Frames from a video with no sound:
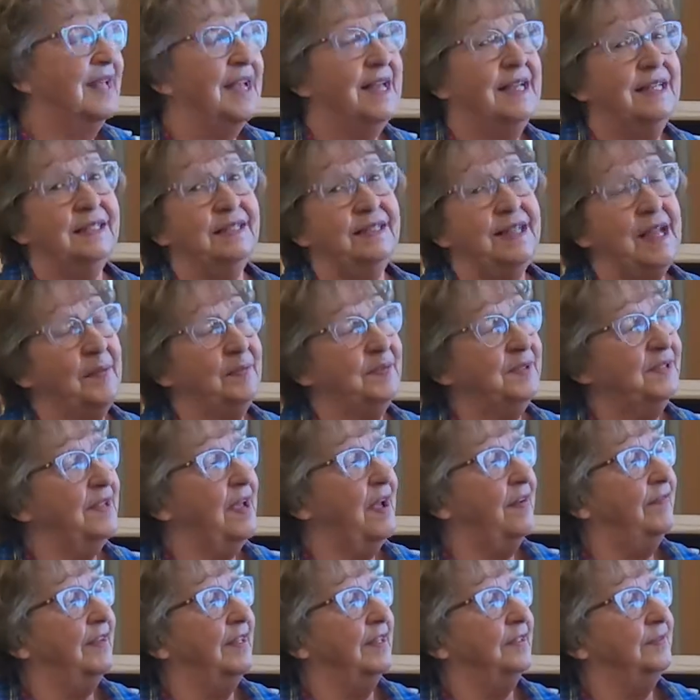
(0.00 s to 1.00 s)
Step
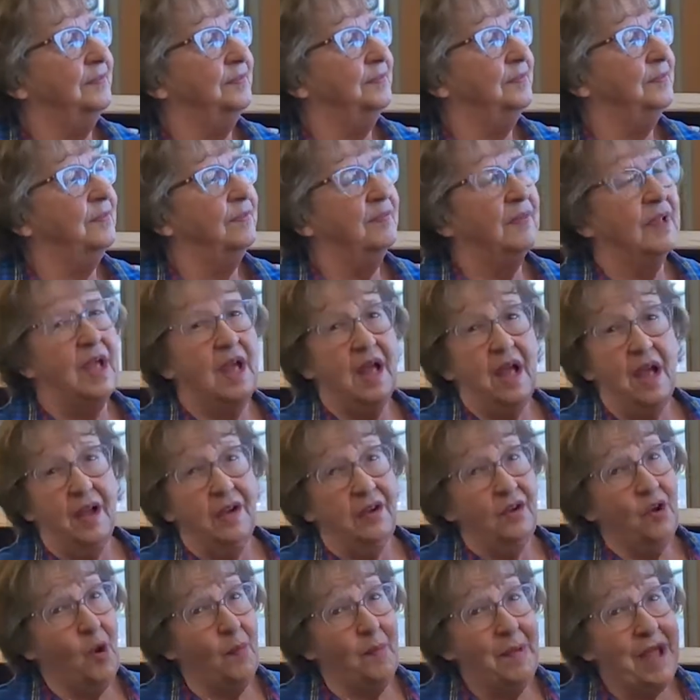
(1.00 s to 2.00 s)
7,
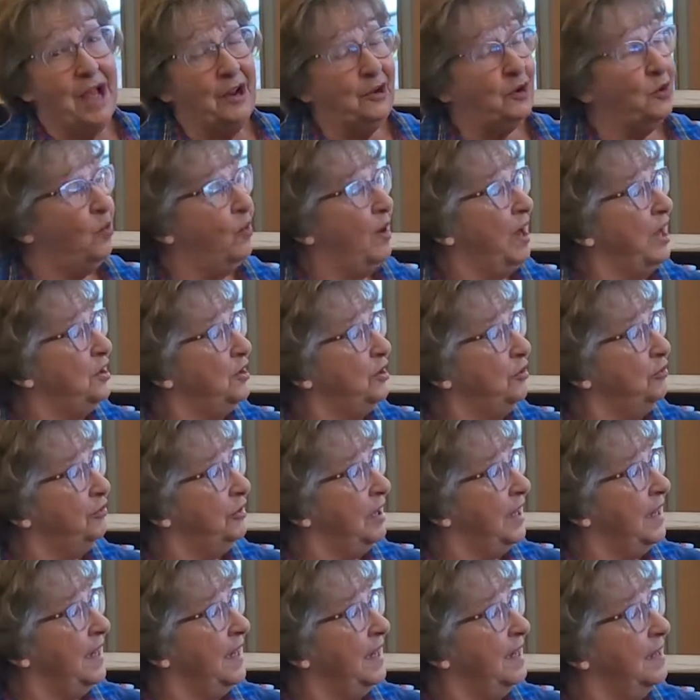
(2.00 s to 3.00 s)
no matter what you
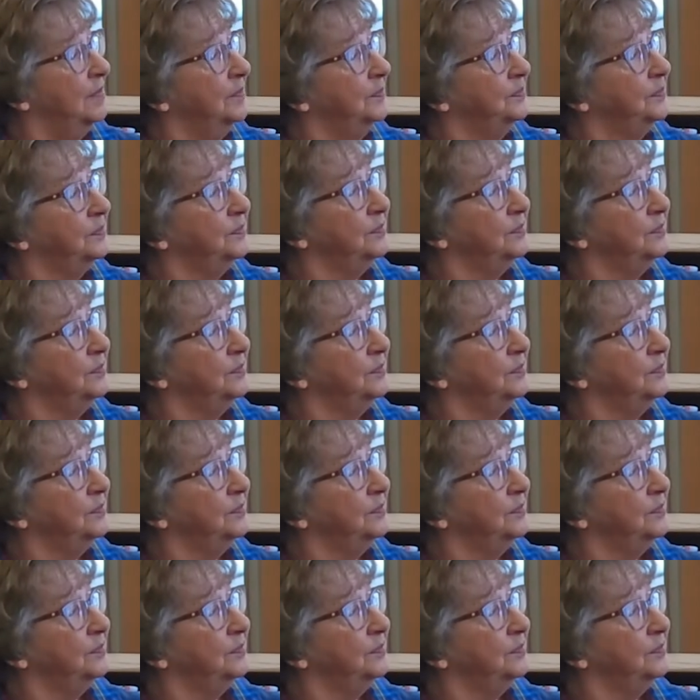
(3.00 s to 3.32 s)
read,